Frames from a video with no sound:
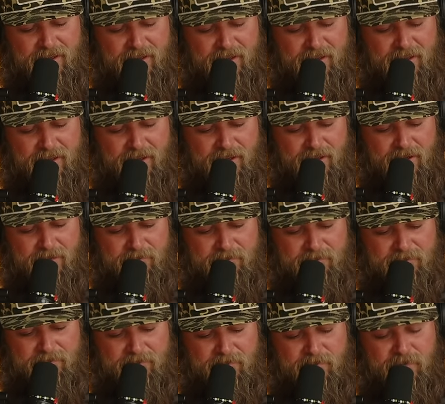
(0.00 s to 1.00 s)
Uh,
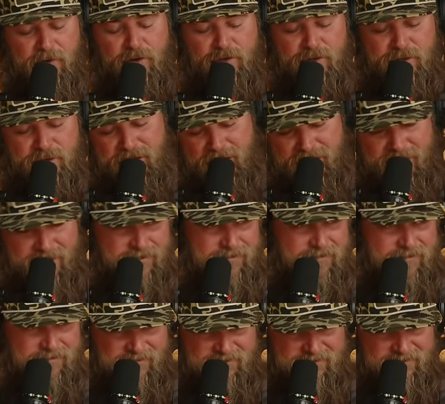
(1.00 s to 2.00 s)
first stand,
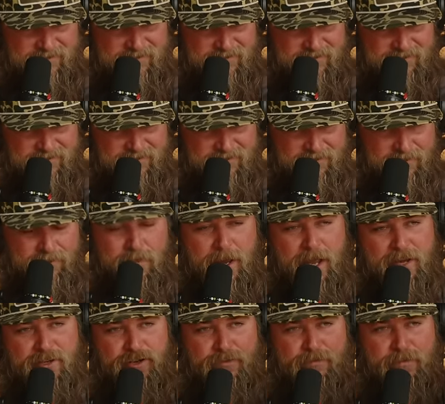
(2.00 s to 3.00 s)

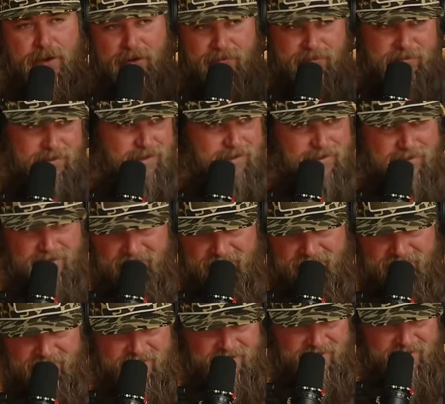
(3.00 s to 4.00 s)
picture perfect.
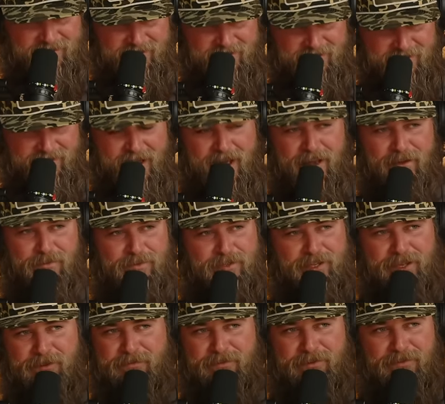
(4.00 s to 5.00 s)
Coyote's
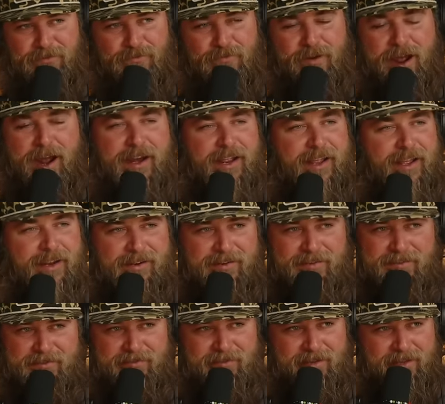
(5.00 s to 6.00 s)
coming right in.
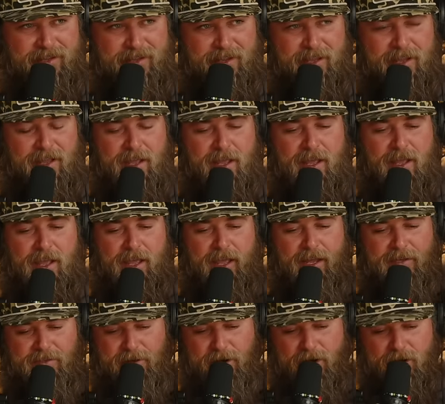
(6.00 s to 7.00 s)

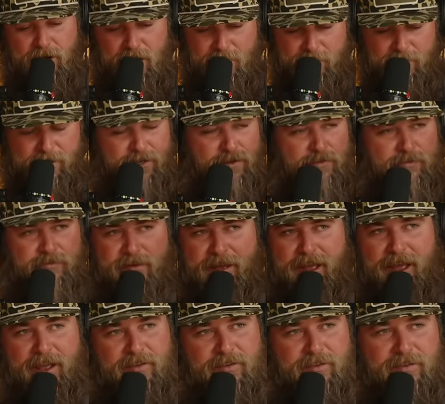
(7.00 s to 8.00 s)
It's not coming too
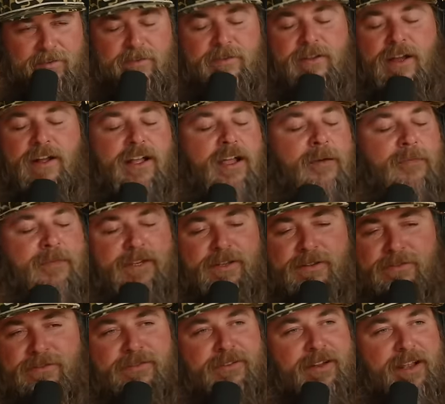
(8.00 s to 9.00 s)
fast. It's not coming
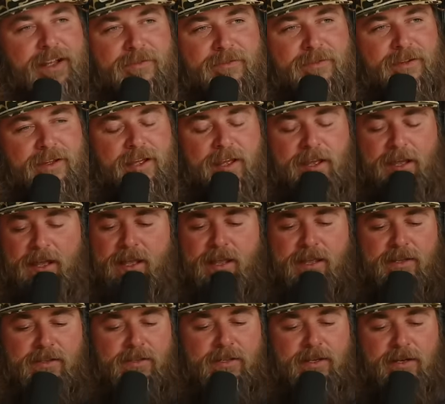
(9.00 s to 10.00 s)
too slow.
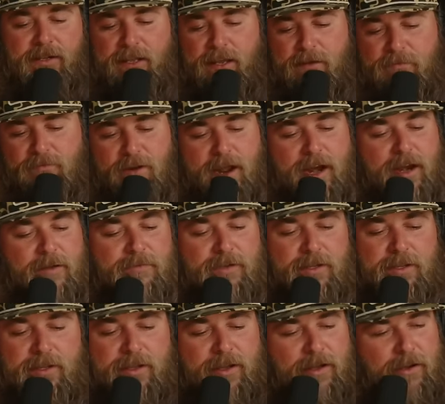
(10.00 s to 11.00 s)
It's going to come right up
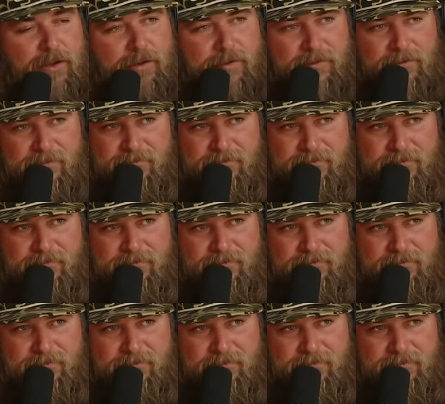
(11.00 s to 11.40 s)
to the call.